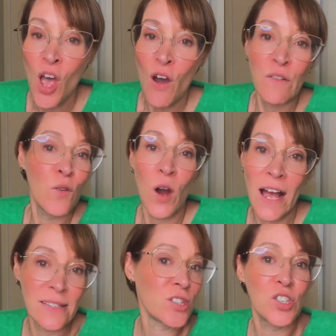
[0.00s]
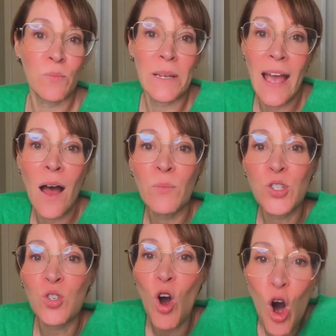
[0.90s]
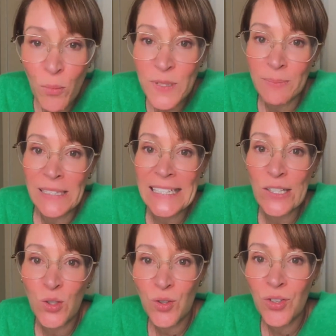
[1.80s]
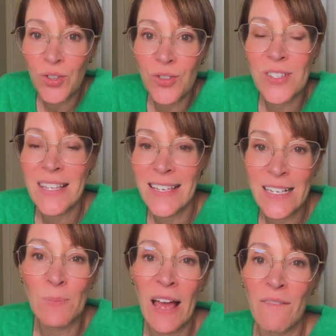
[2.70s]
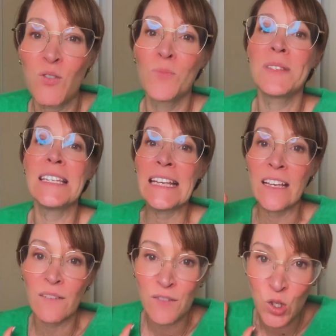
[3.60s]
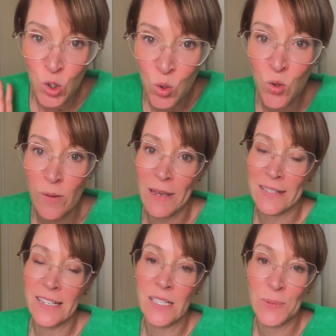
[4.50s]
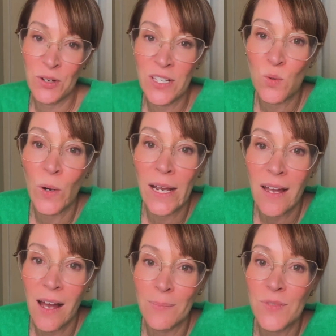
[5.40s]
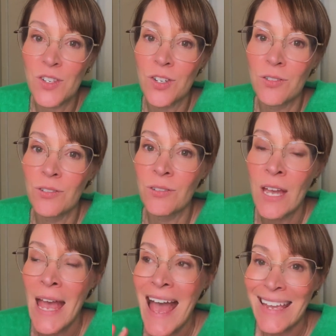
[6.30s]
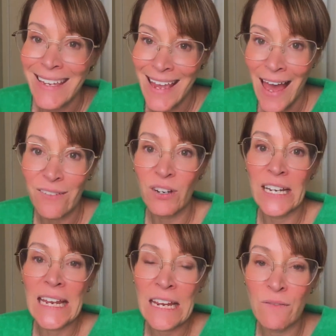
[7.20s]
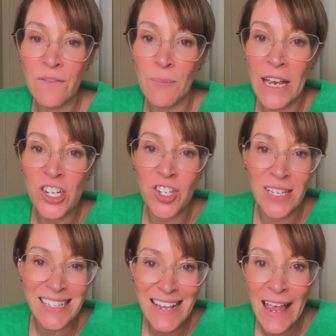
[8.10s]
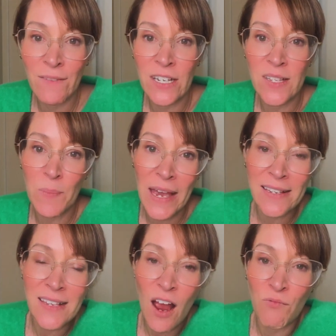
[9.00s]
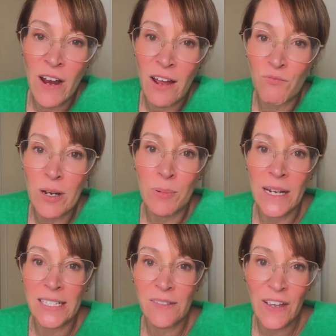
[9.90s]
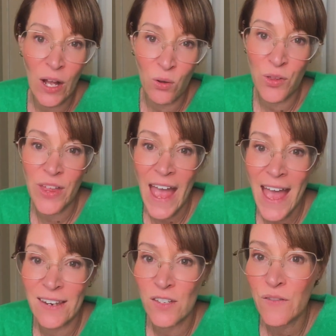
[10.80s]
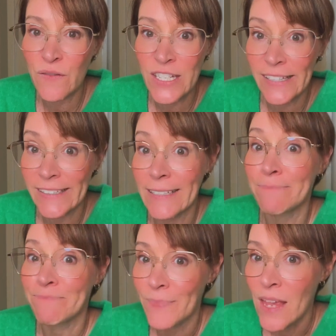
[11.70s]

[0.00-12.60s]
for us to be able to optimally use these platforms to give you the best experience when it comes to gathering information that's evidence-based around reproductive health and fertility.